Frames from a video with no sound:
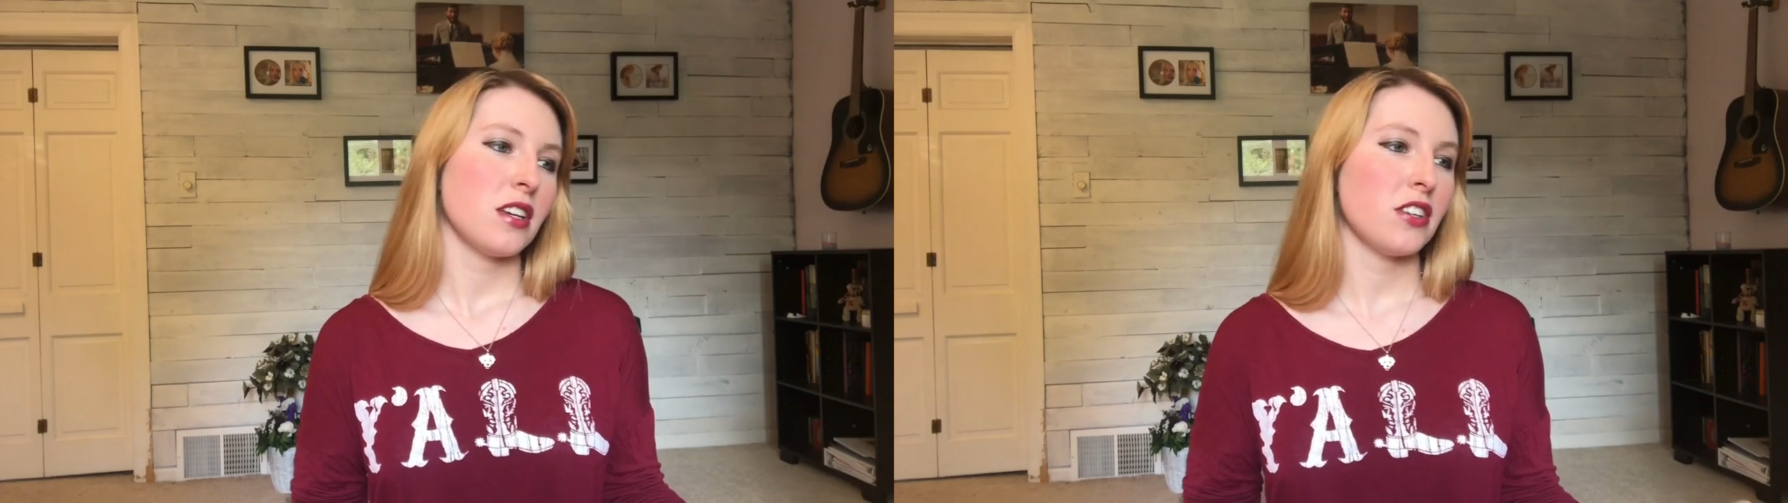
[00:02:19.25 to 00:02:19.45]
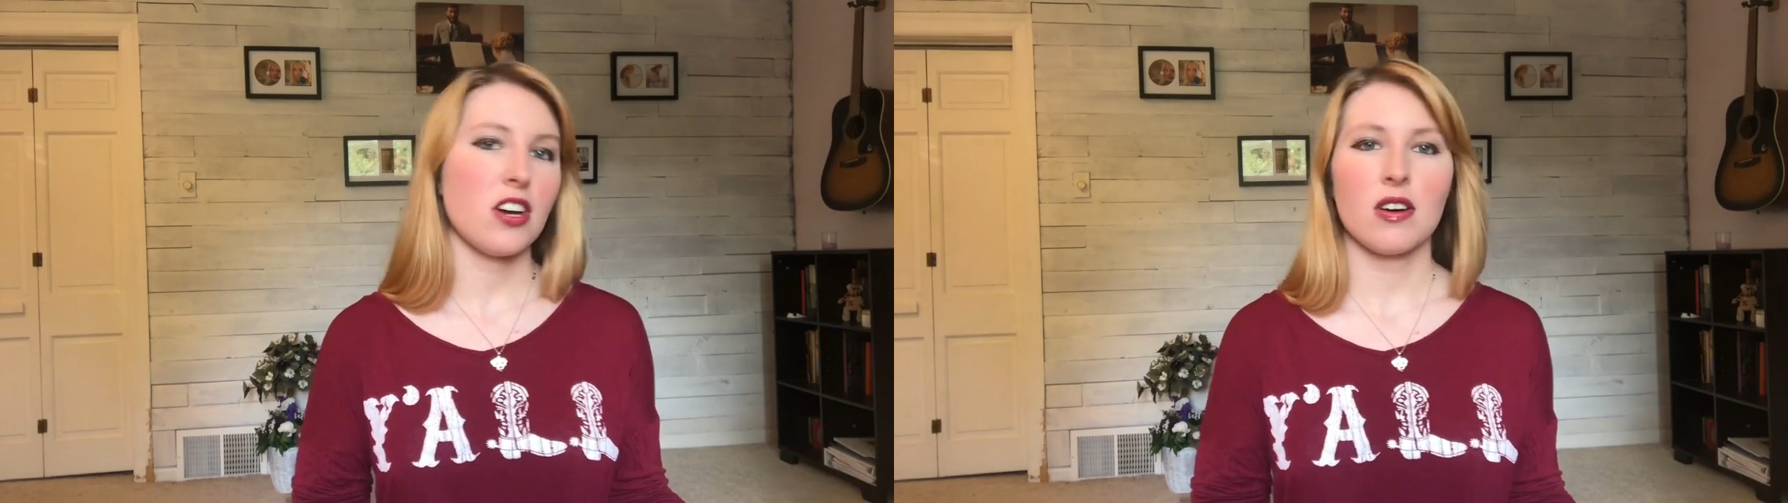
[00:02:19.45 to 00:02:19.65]

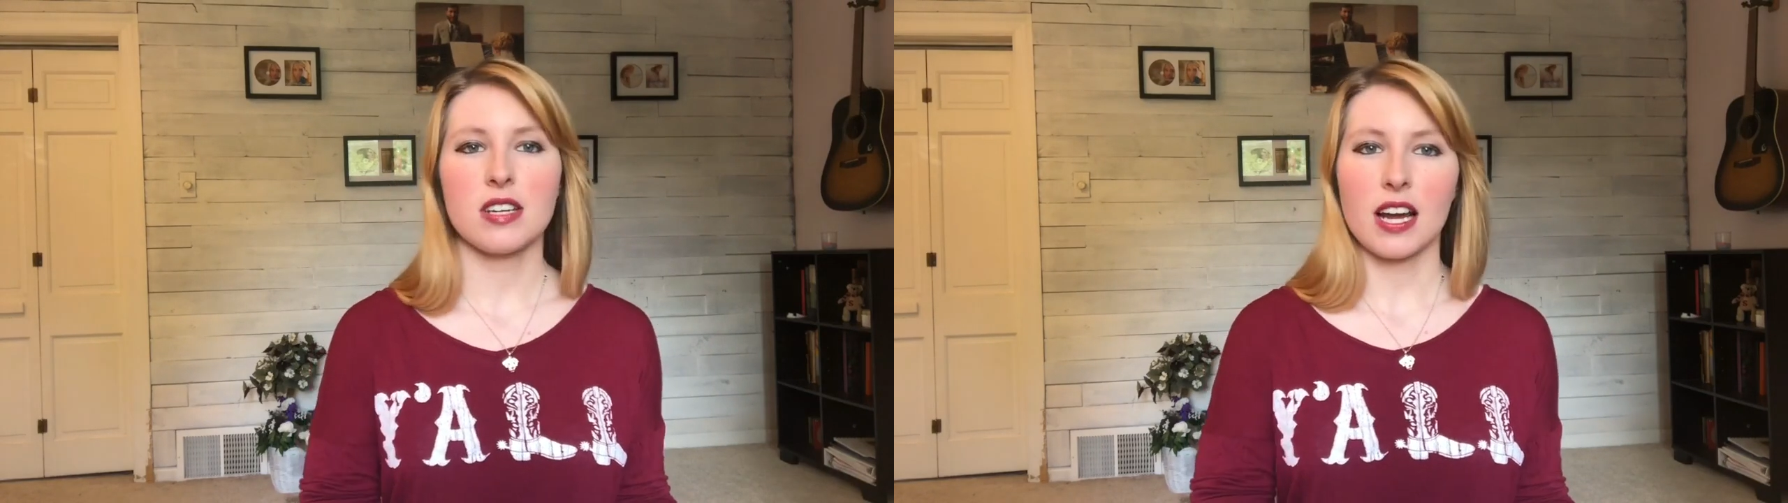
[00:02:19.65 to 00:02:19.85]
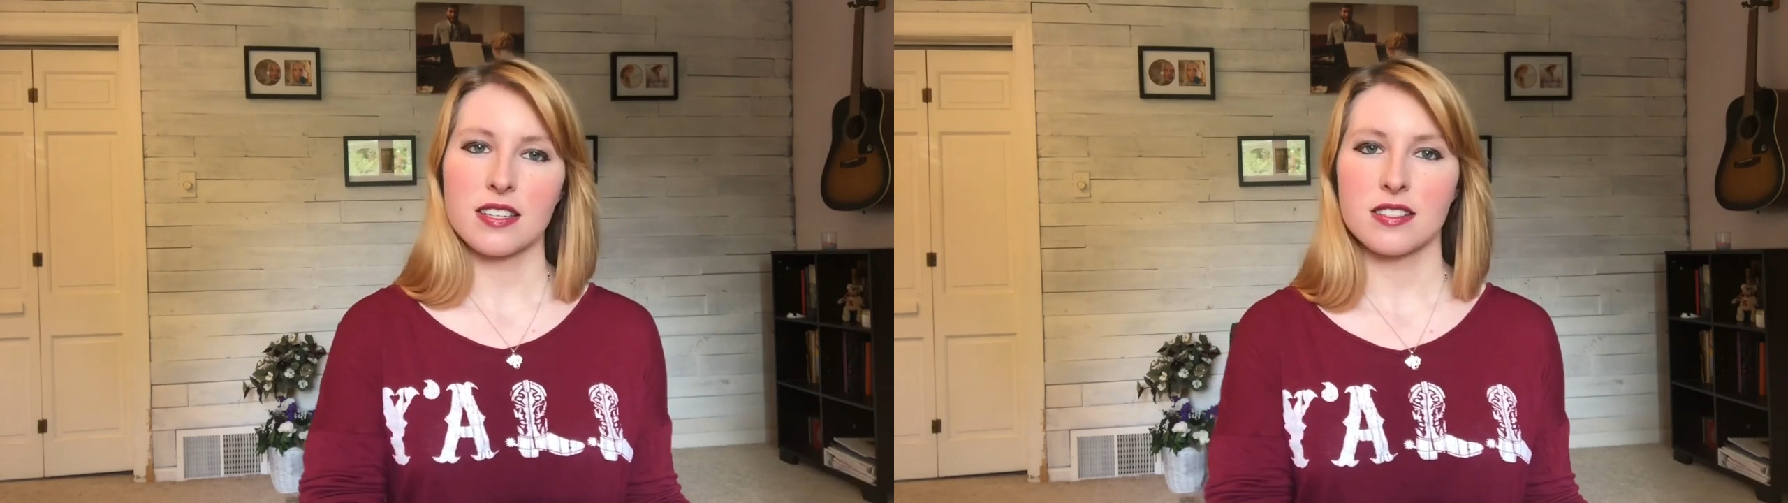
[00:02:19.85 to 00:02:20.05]
you know, a
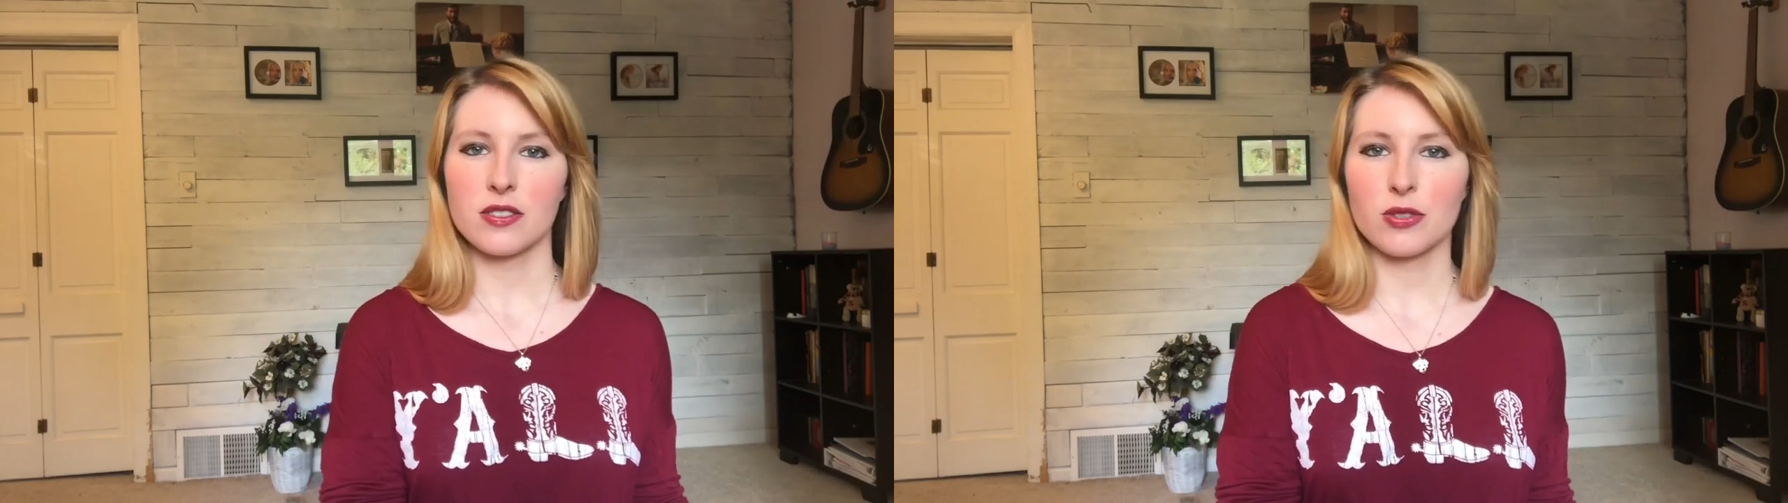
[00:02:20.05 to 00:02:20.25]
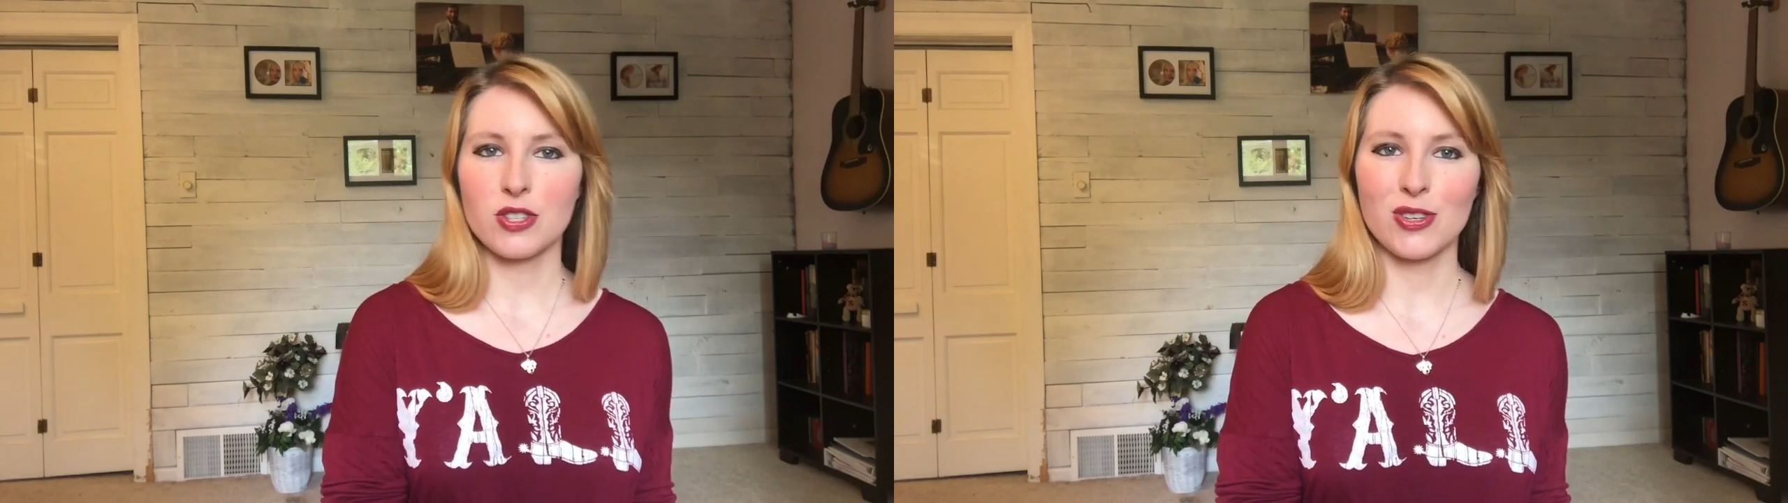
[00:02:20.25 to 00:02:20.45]
nice
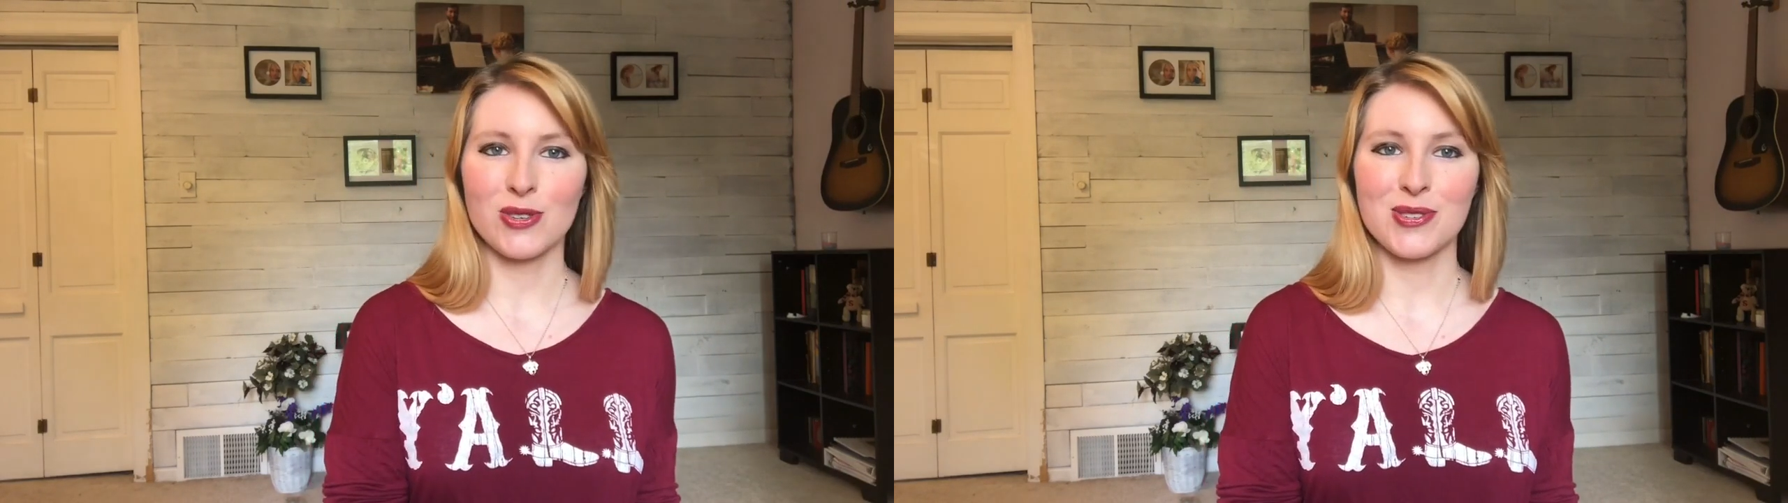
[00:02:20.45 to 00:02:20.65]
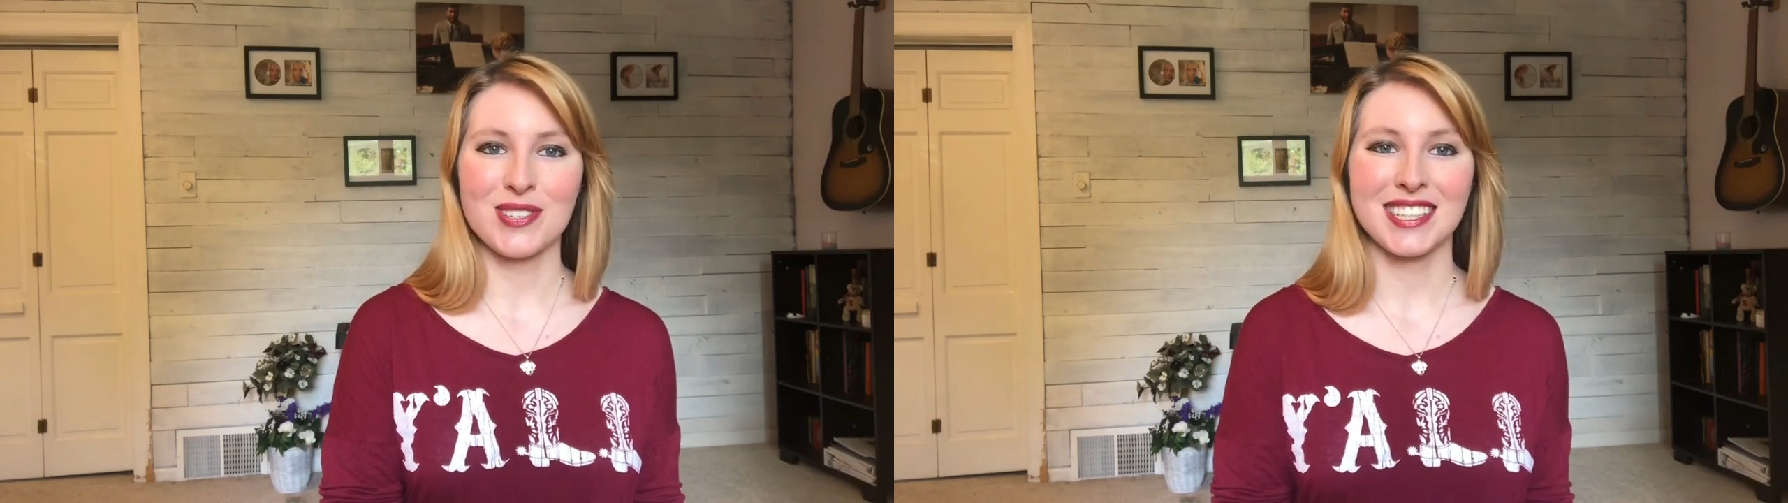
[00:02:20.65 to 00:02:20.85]
little
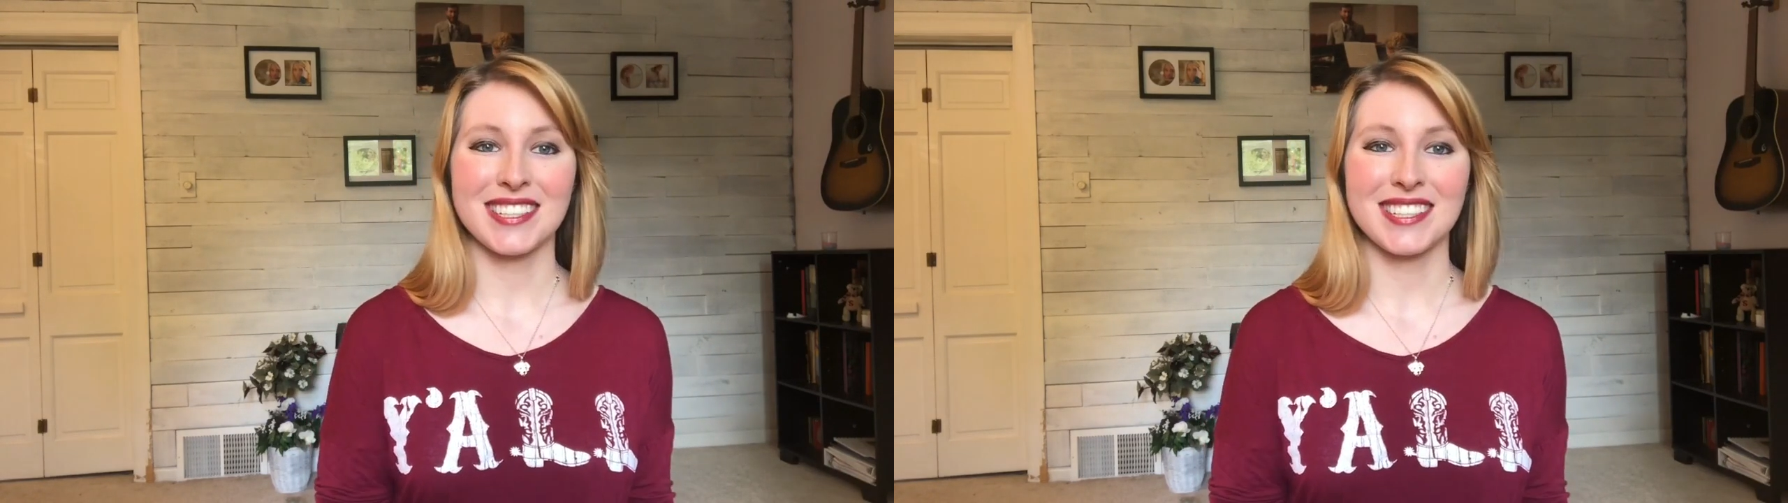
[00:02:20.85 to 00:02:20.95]
tune